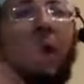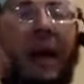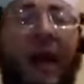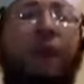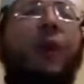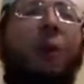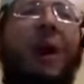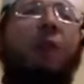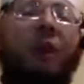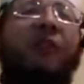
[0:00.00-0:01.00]

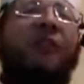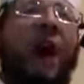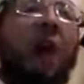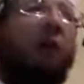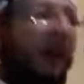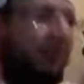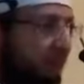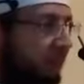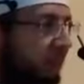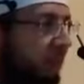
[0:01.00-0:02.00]
everyone will follow him,
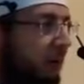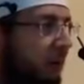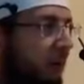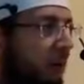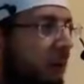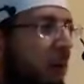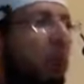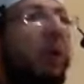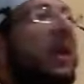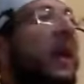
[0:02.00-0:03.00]

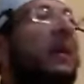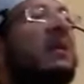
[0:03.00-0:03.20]
will take the